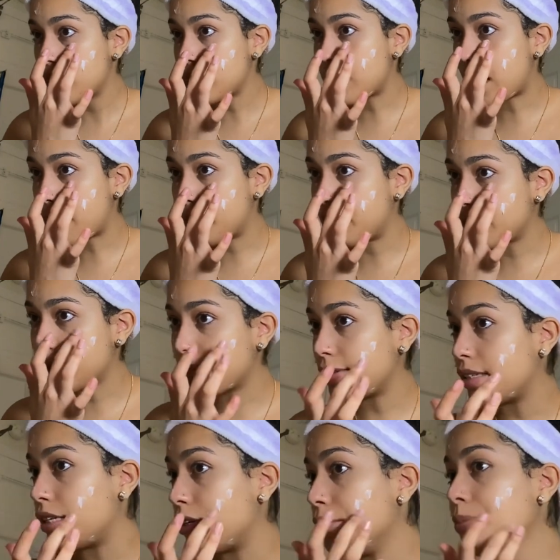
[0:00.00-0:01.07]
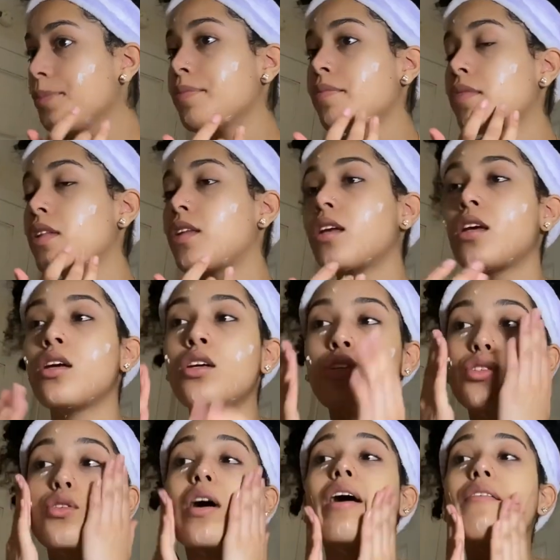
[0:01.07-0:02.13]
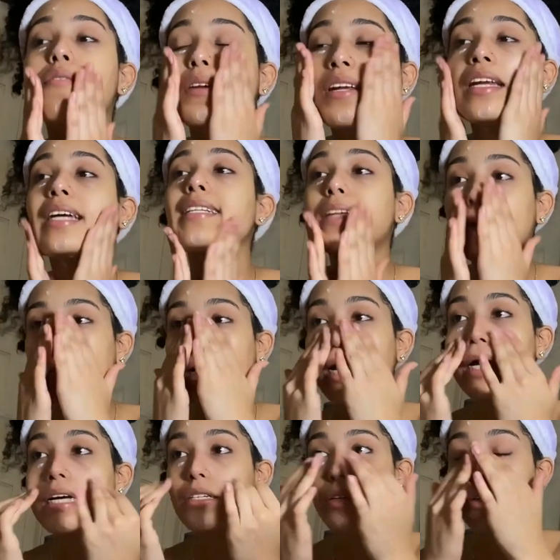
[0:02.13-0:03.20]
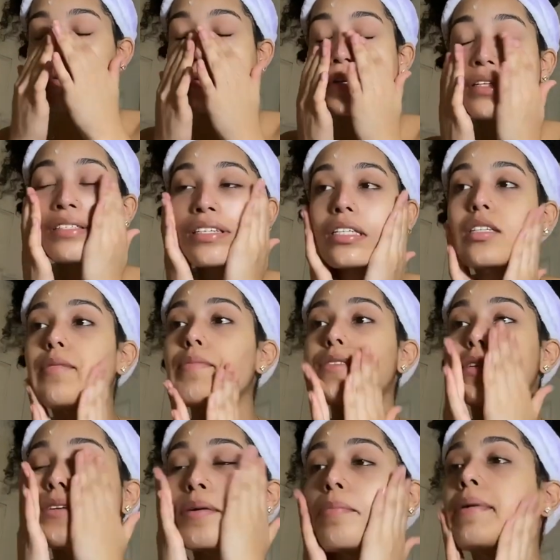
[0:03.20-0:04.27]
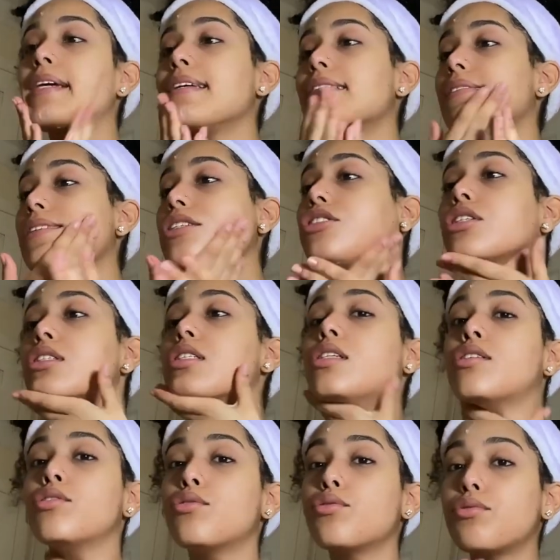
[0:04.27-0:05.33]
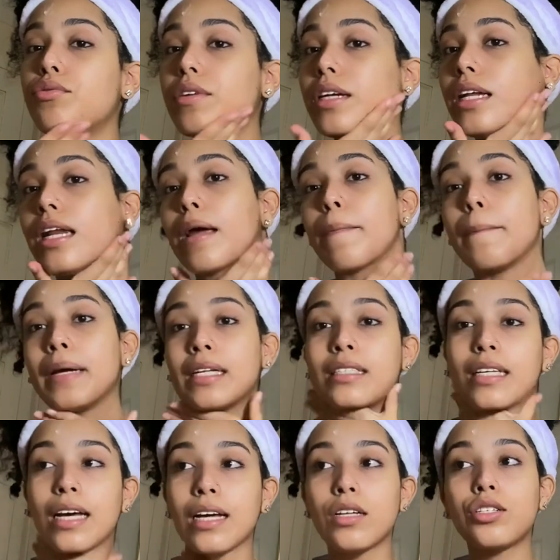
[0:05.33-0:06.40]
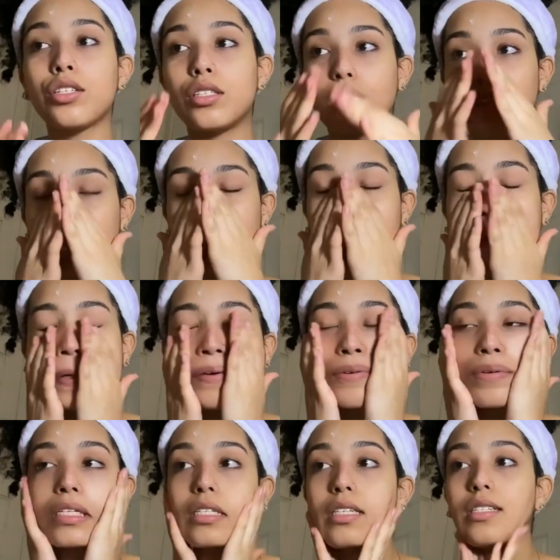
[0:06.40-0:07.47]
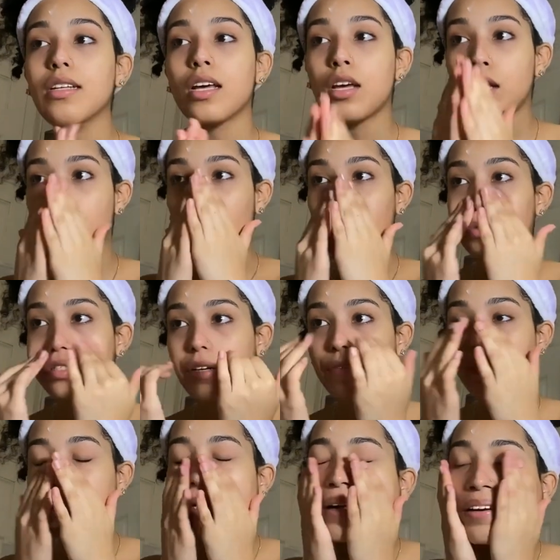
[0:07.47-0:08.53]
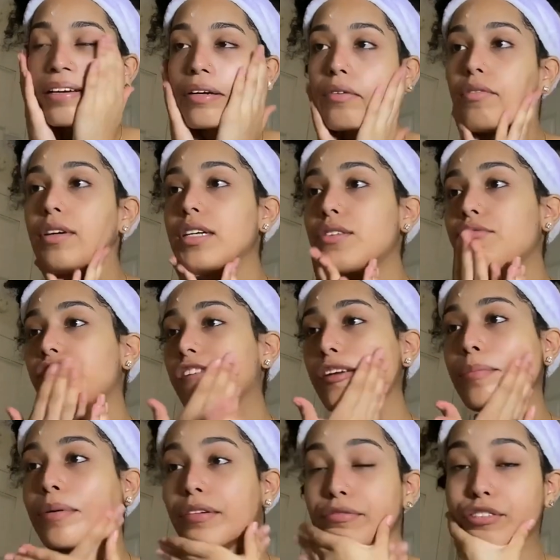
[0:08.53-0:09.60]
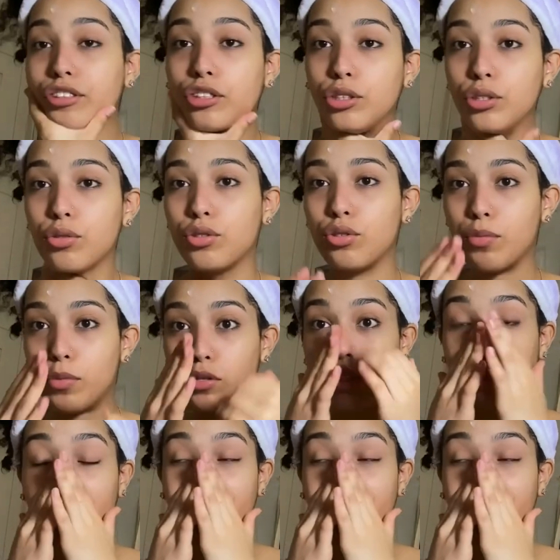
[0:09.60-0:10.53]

that big of a deal. So I really like that class. Her grading system is amazing. She doesn't do really like big tests. She does smaller quizzes, which I feel like is really beneficial to mostly